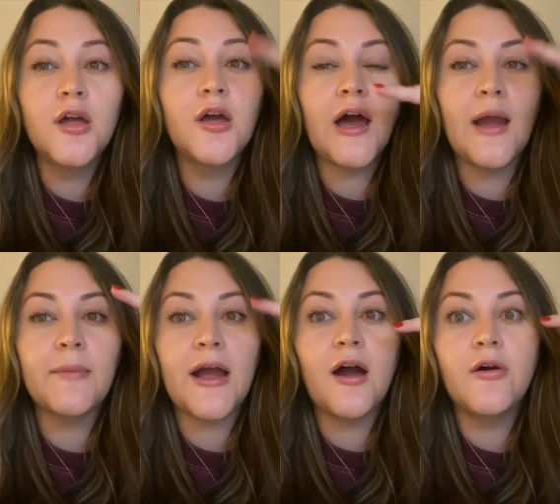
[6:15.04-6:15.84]

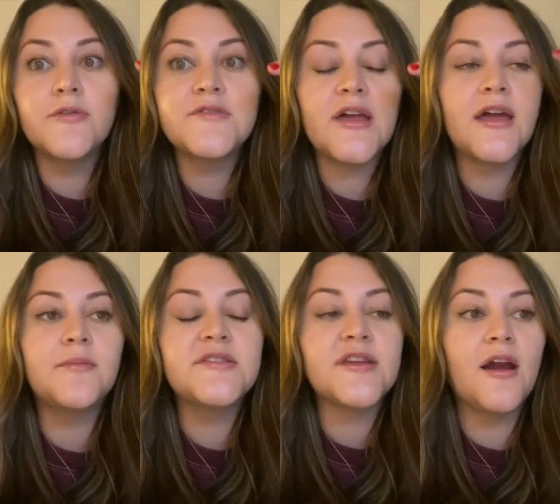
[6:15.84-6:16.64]
eyebrows, and
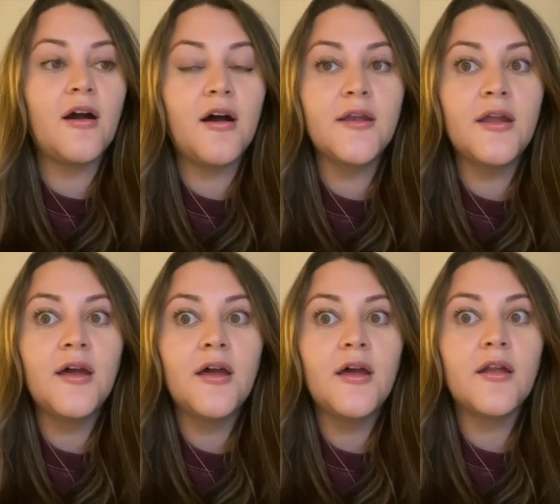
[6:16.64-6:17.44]
mascara on.
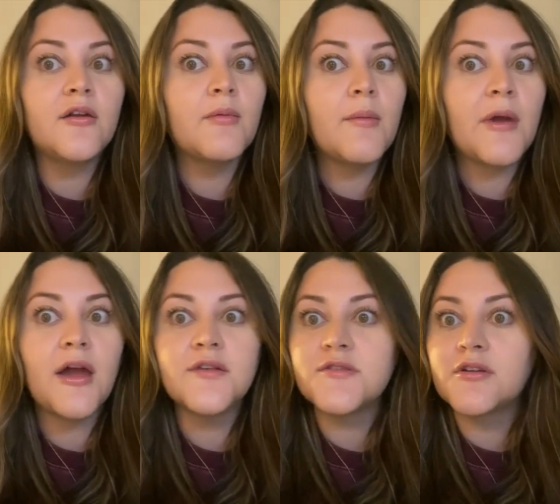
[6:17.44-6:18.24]
I don't know why
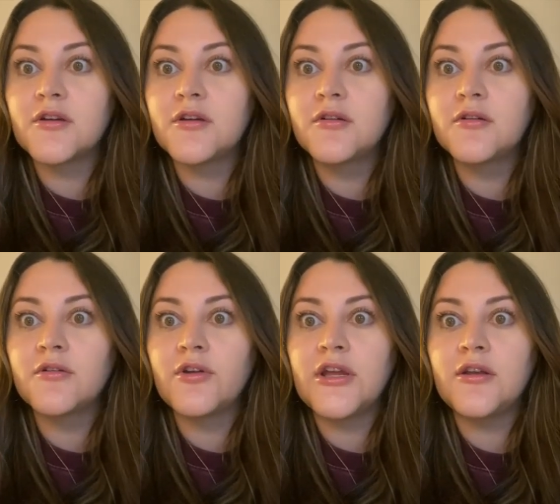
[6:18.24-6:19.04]
my eyes look
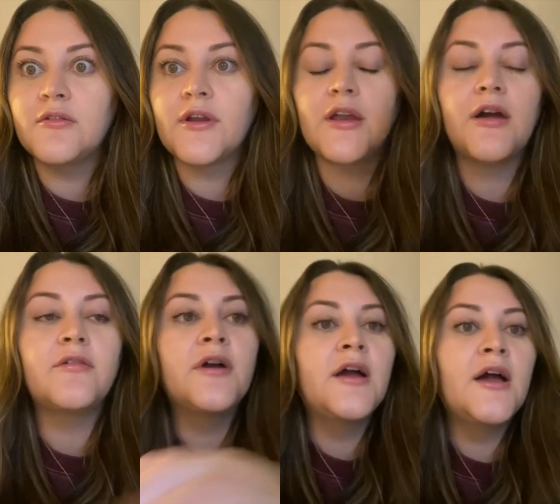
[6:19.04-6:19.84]
green right now.
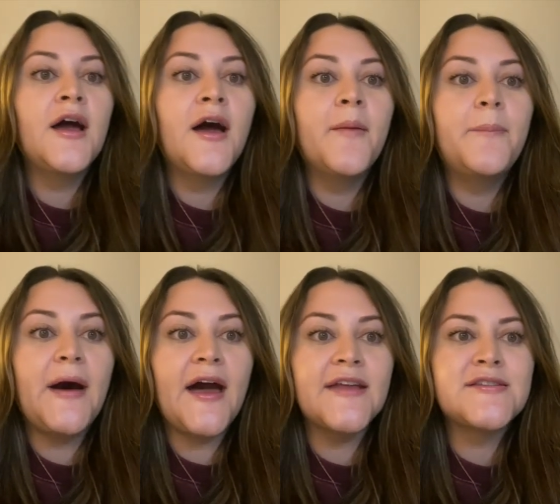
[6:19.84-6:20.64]

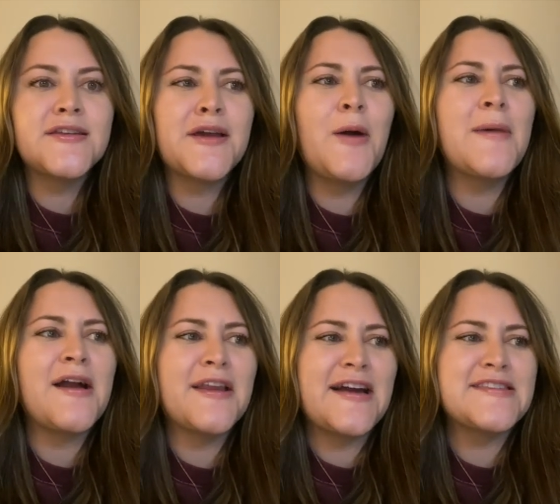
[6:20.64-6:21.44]
But oh my
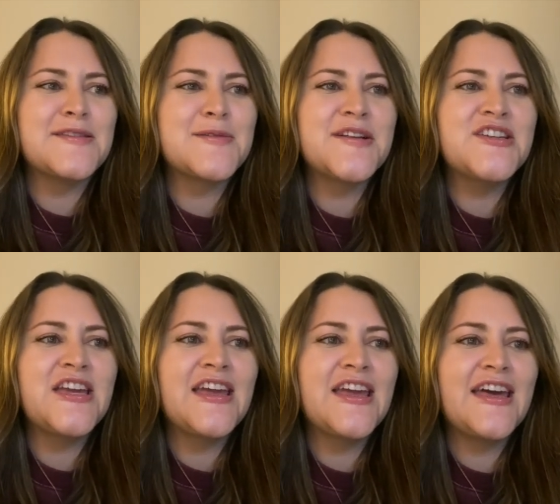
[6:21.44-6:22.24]
God, guys, I was
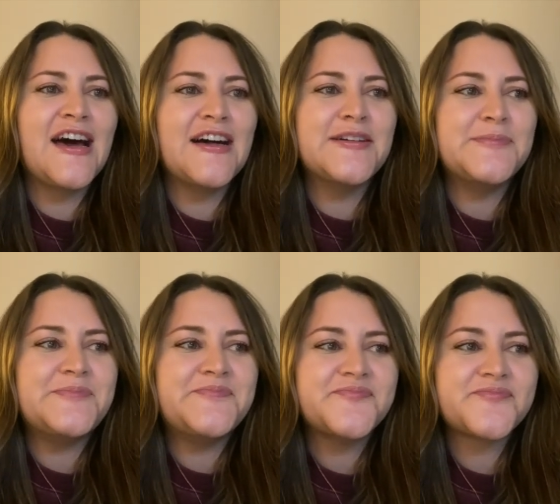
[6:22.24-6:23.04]
watching